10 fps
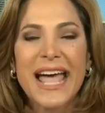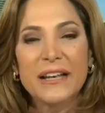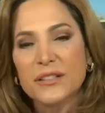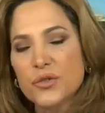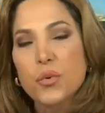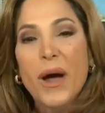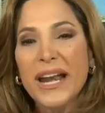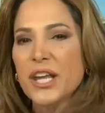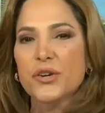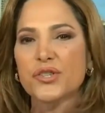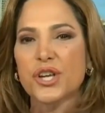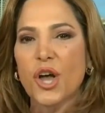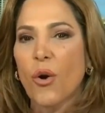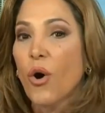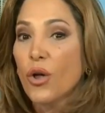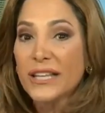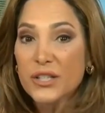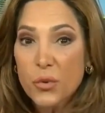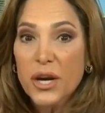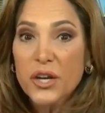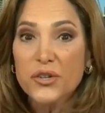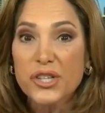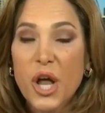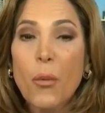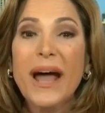and twenty years ago, only twenty years ago,